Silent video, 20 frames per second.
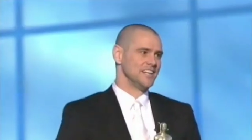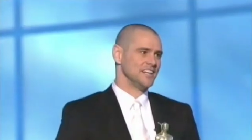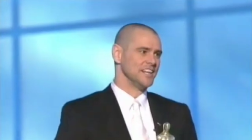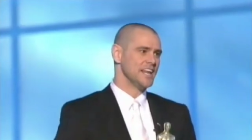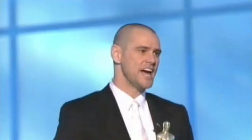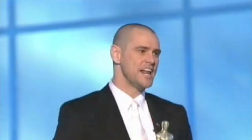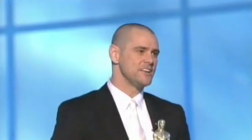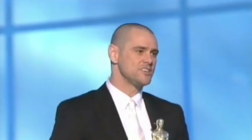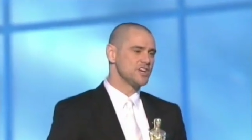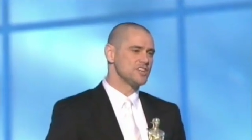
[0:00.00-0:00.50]

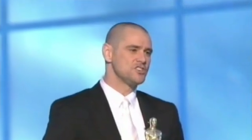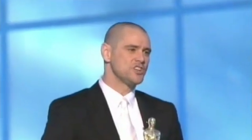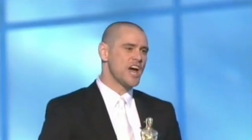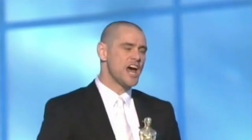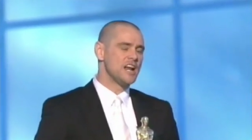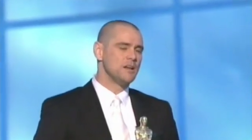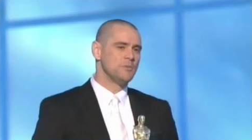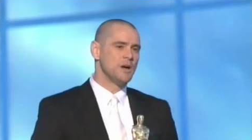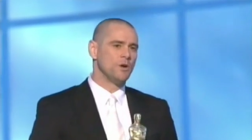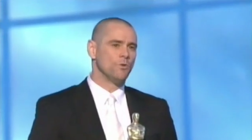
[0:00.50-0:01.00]
Ladies and
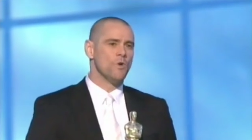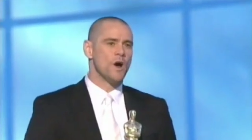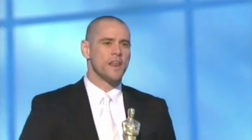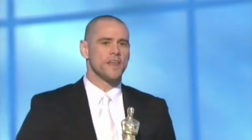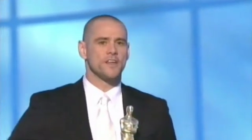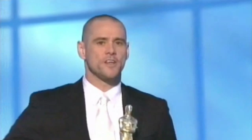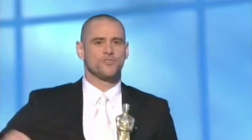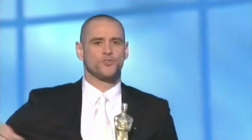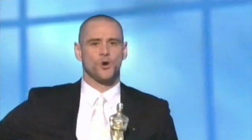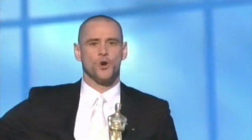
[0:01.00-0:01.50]
gentlemen, one
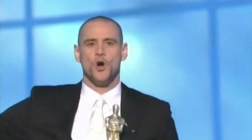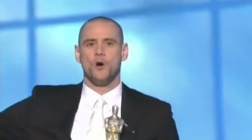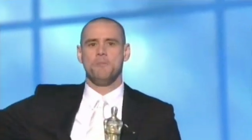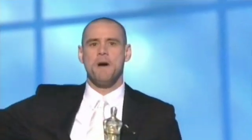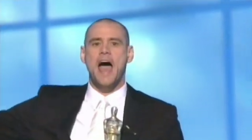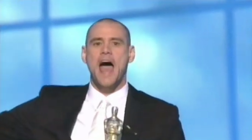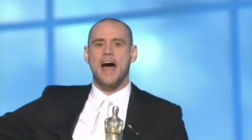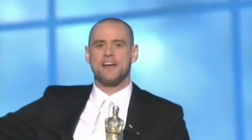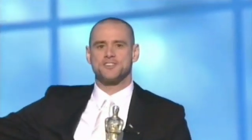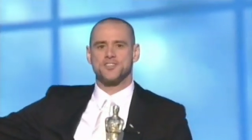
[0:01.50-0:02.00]
of the true
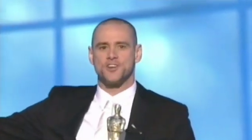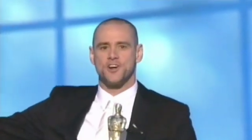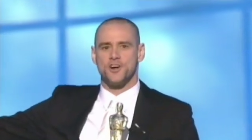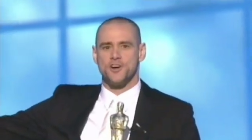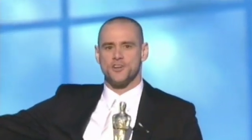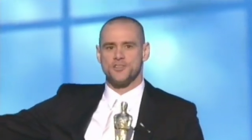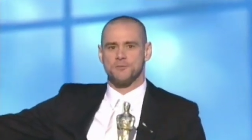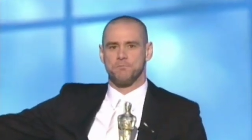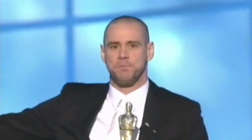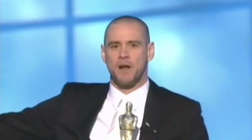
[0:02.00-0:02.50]

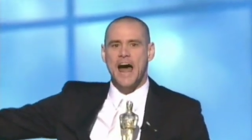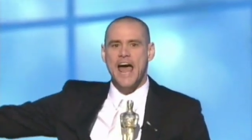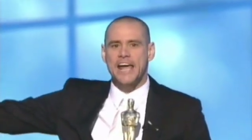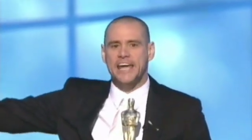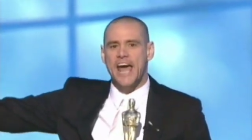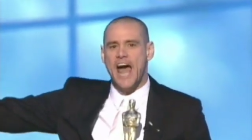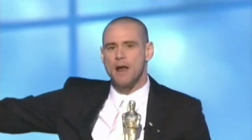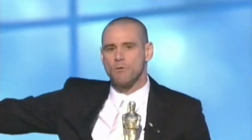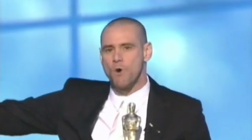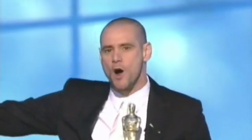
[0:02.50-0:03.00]
masters,
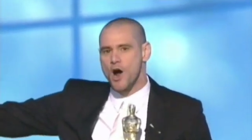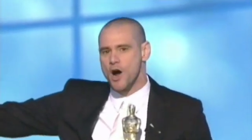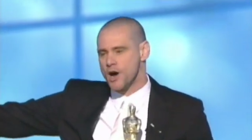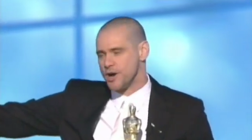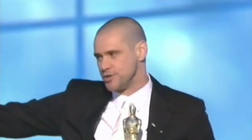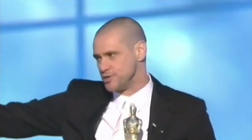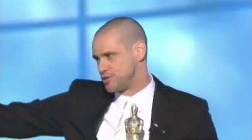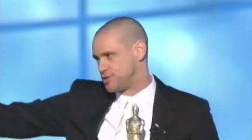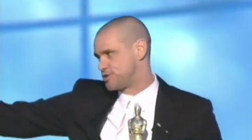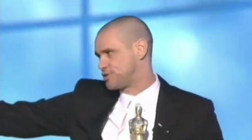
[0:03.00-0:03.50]
Blake
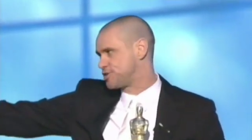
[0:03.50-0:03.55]
Edwards.